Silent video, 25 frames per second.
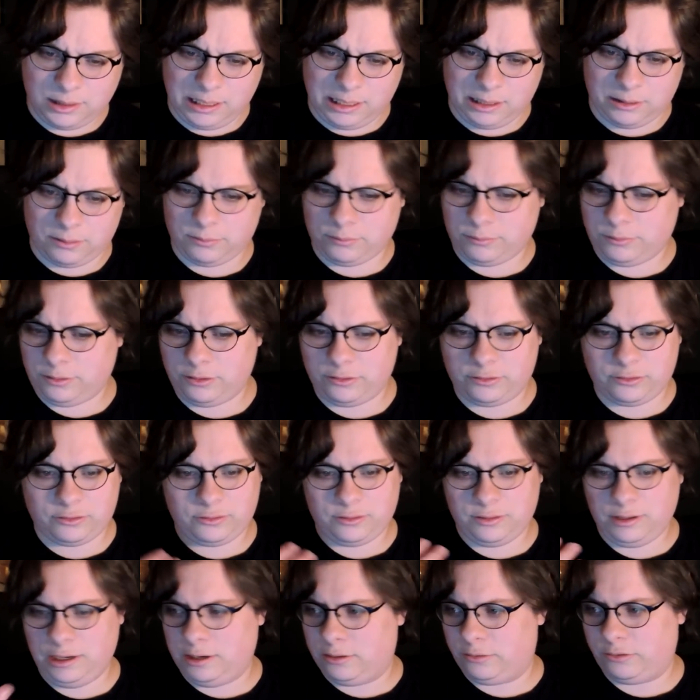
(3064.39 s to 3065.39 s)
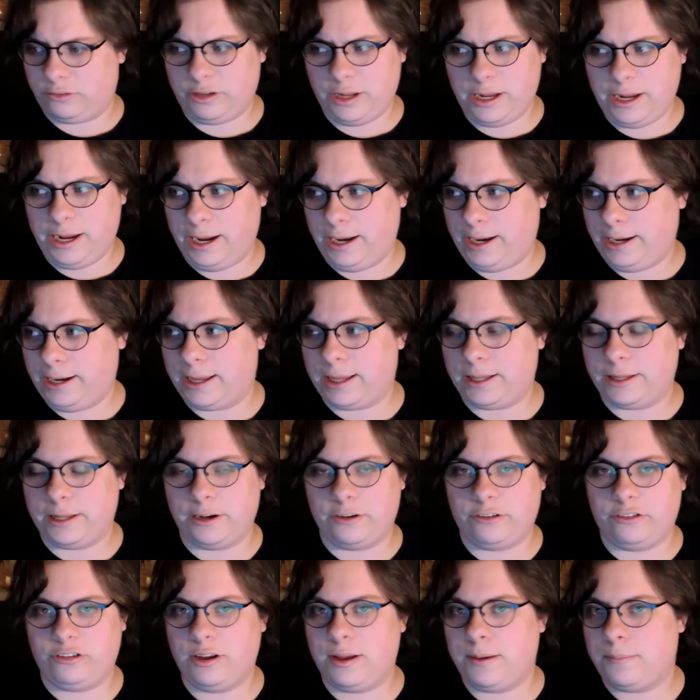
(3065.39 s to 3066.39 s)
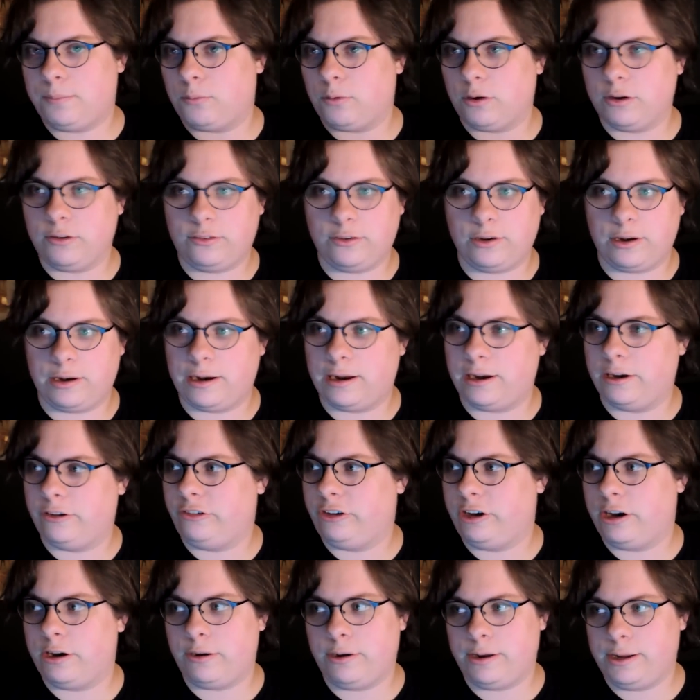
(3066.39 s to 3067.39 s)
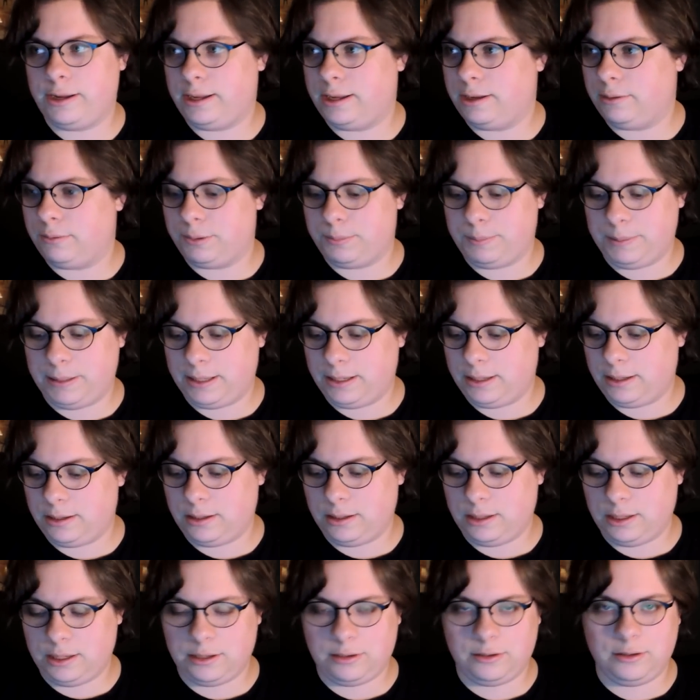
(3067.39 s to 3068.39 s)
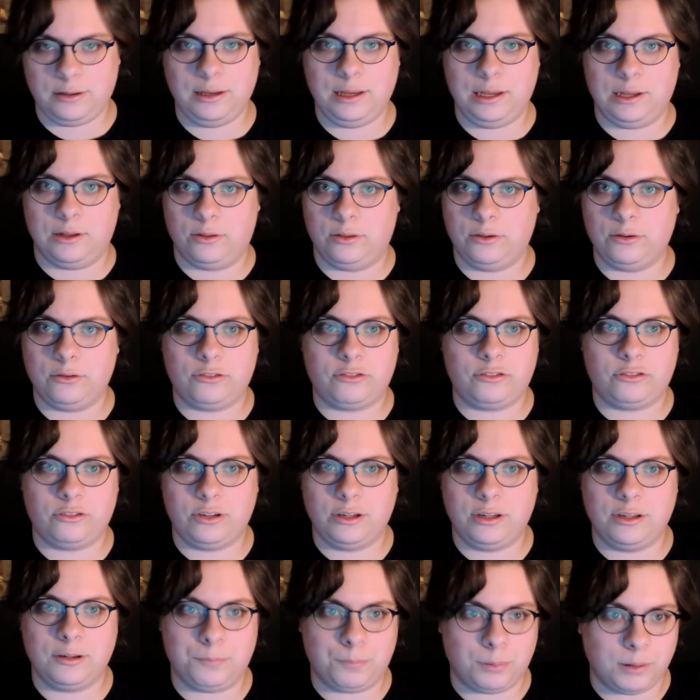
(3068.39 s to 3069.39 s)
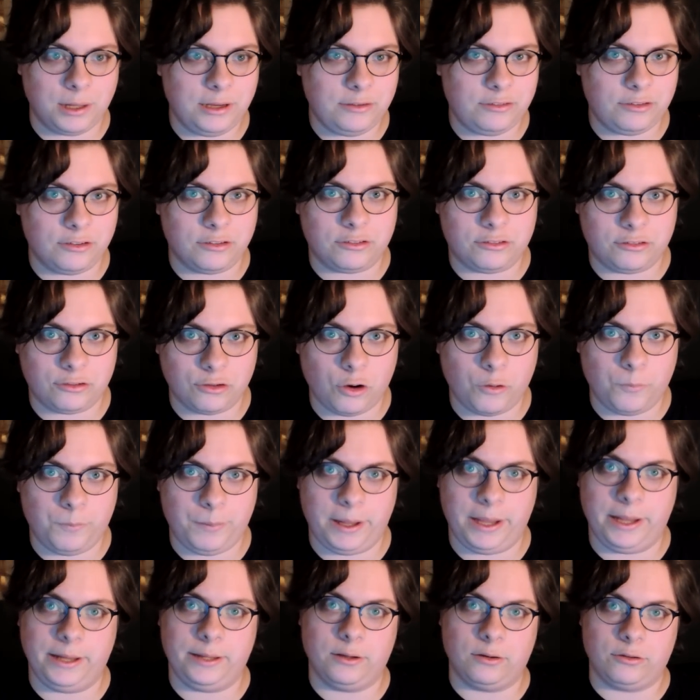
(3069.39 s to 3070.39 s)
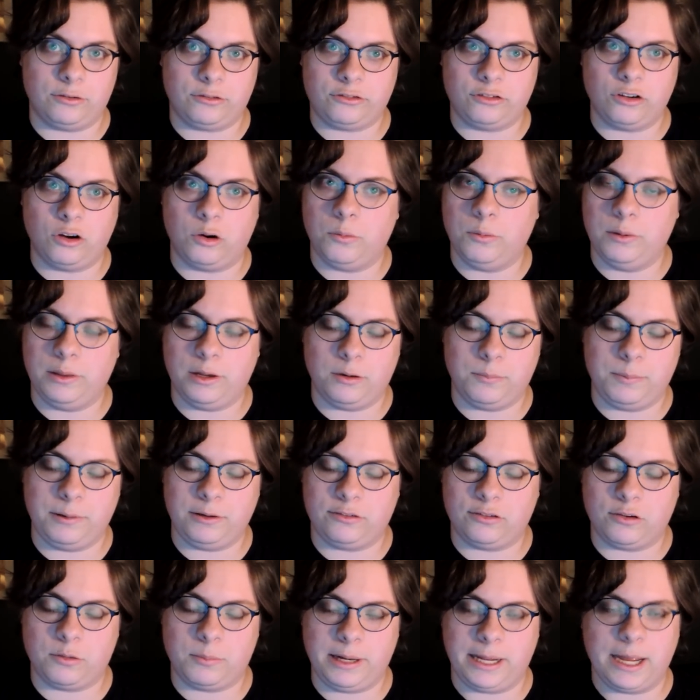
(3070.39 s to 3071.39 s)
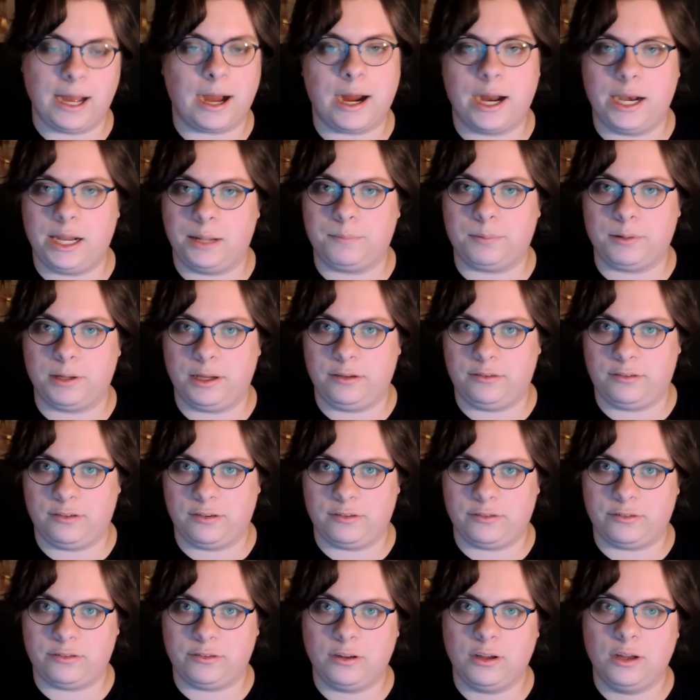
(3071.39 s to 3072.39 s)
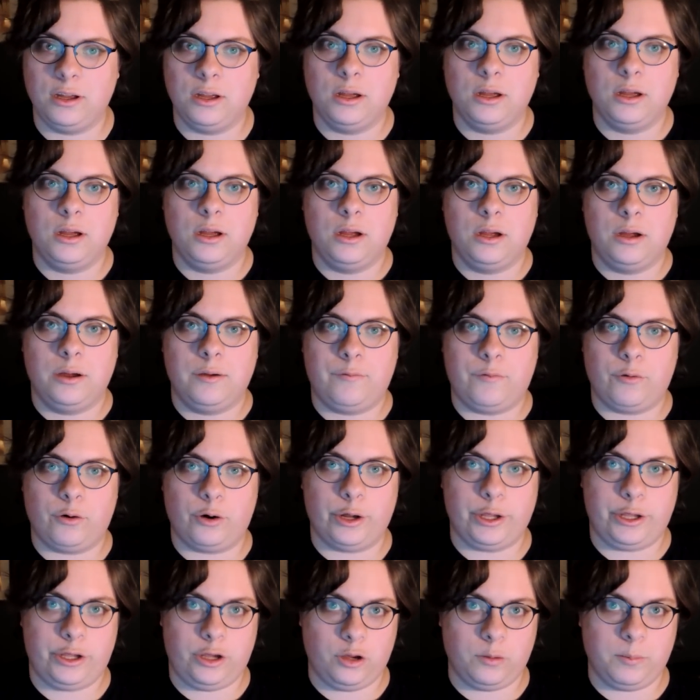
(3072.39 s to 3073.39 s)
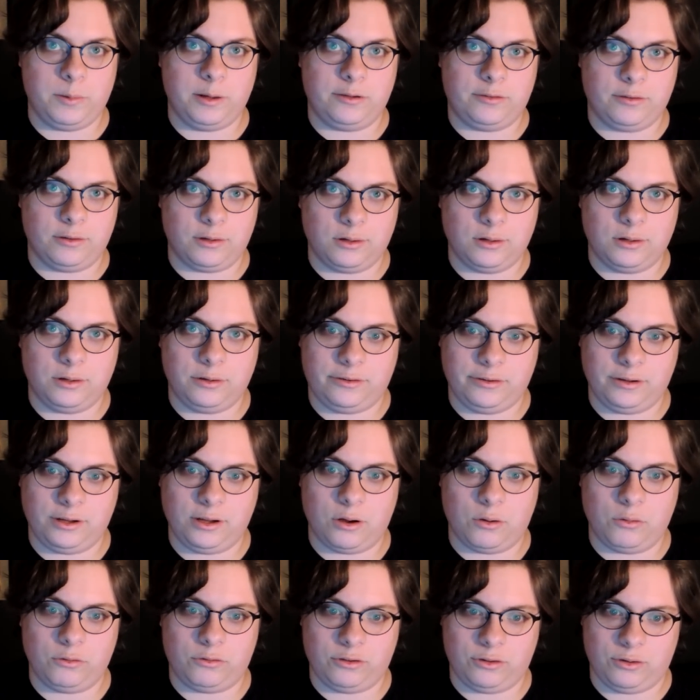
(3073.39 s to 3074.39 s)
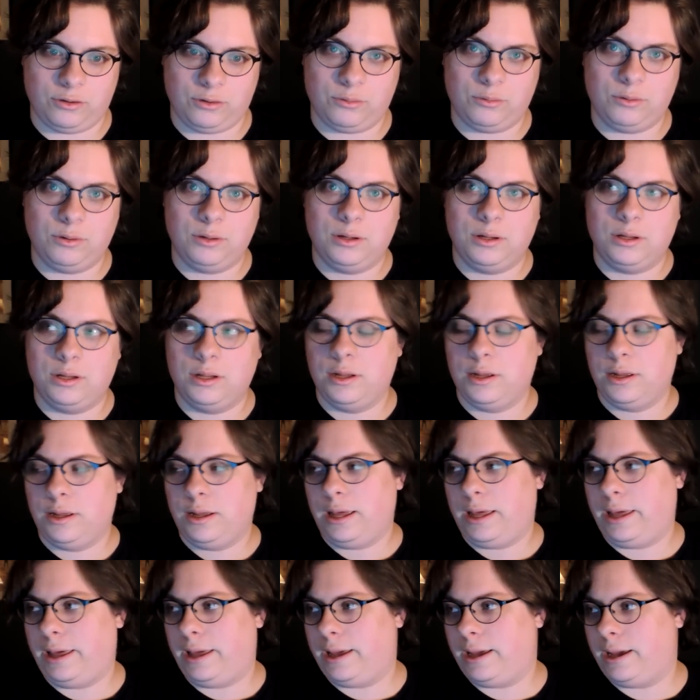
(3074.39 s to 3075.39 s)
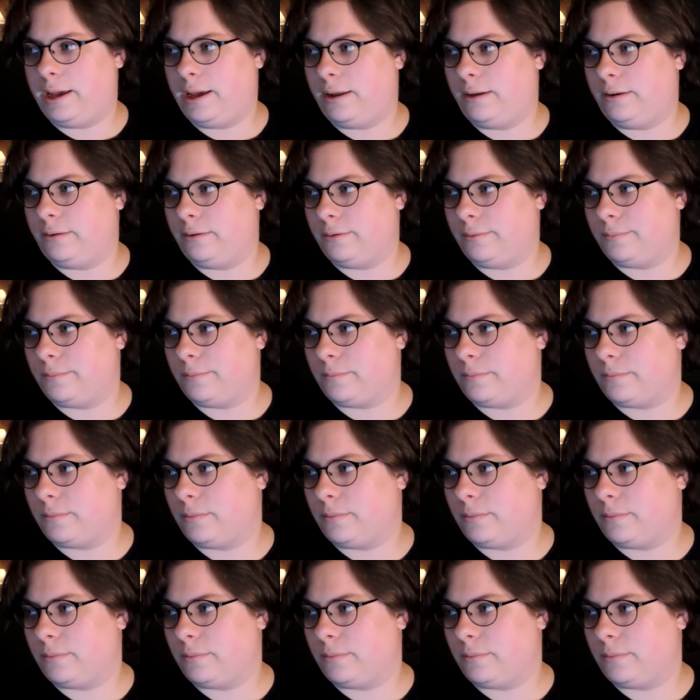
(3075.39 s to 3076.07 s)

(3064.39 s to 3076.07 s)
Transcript: you know, just you know, stay hitting on that ship. Once they're at High Charity, it would be it, you know, there's the place is so big. There's so there'd be so many hiding places for a human to to go to, and